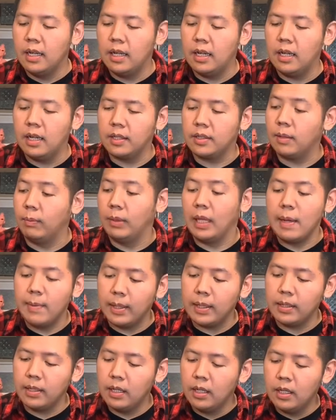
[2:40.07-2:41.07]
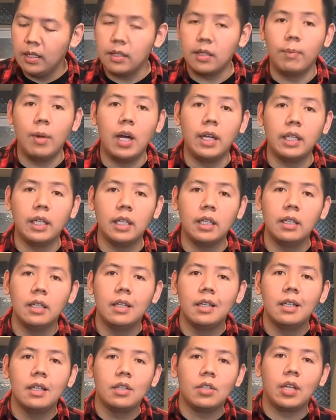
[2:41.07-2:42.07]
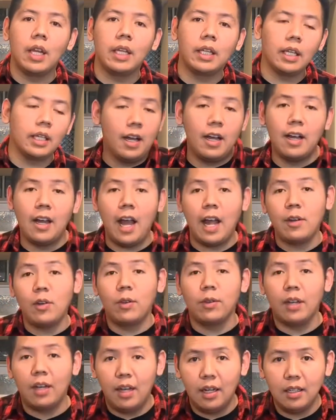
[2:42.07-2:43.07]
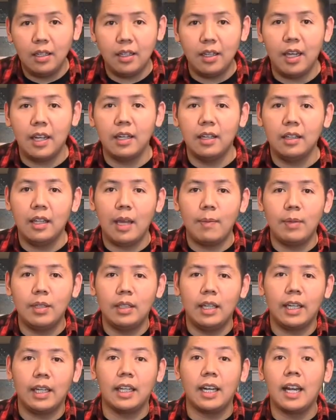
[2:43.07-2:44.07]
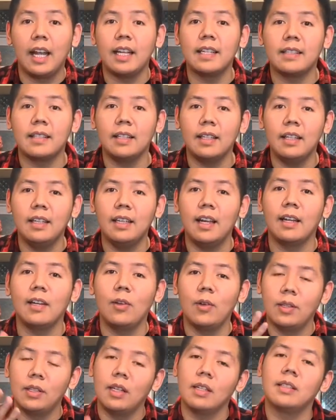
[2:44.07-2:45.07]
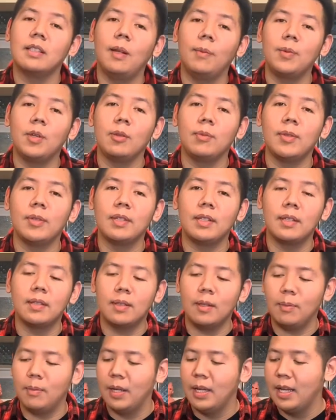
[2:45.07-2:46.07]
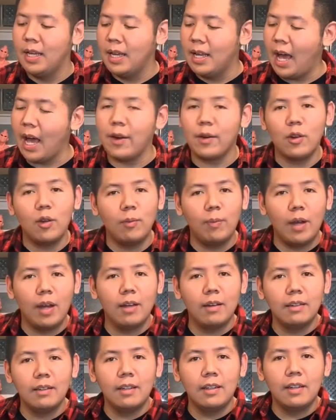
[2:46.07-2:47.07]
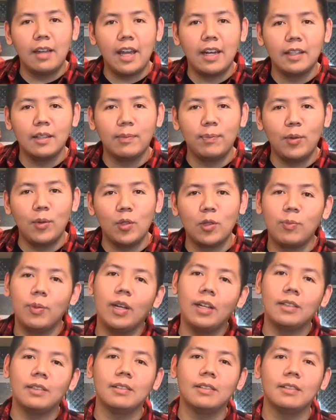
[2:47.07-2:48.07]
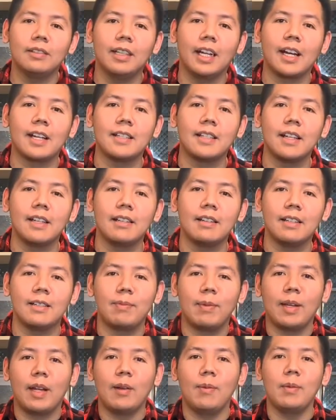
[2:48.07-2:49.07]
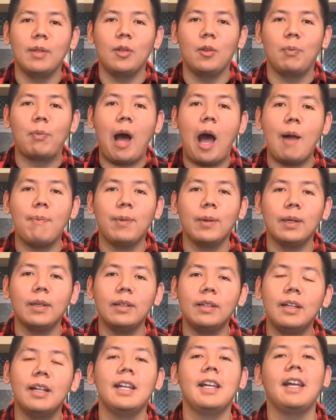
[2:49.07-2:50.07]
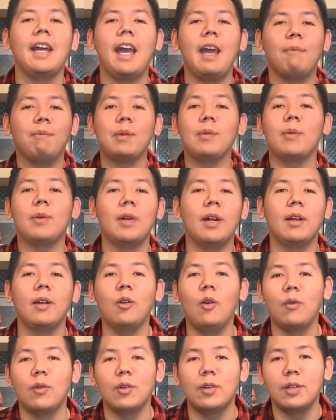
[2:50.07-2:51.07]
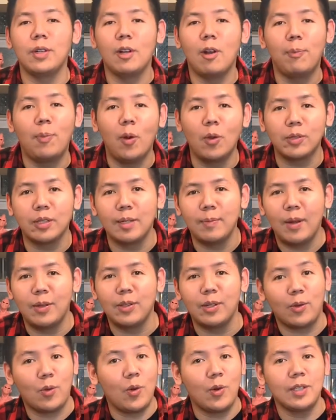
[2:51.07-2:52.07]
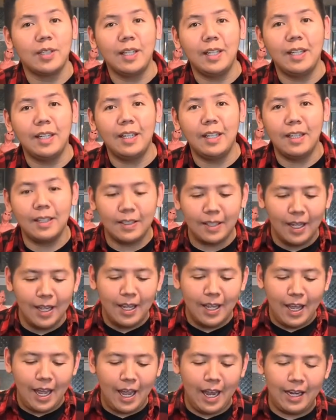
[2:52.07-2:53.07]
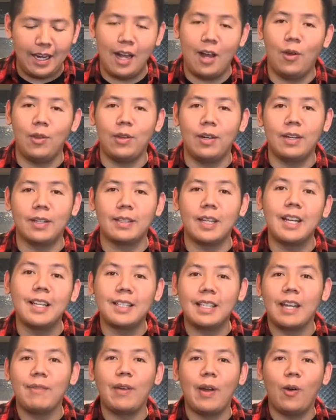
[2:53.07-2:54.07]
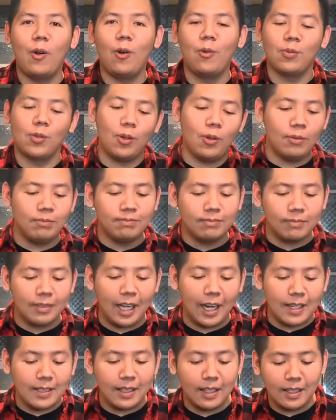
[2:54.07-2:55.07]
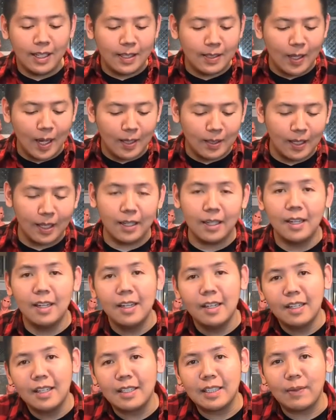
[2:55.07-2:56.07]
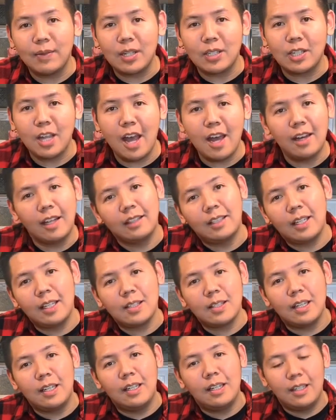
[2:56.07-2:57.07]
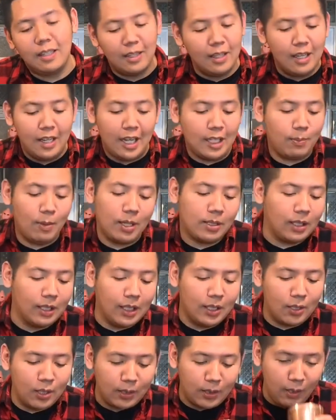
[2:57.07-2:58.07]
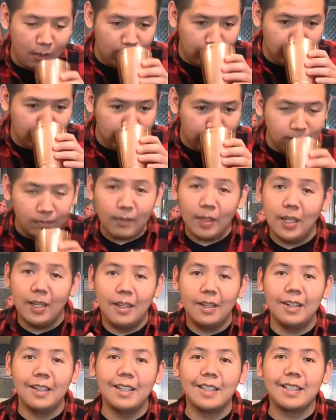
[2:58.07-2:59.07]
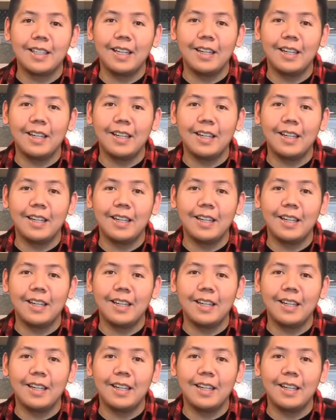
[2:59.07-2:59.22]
some lemon, some honey, shaken. I know the honey and lemon, like in an iced tea, I know it does help your immune system. I don't know about adding the booze, but like I said, it's become a little popular, and people are all over, posting about their quarantinis and how they're staying safe at home. So like I said, let's taste it. Let's give it a shot. I think it smells delicious. So let's get it.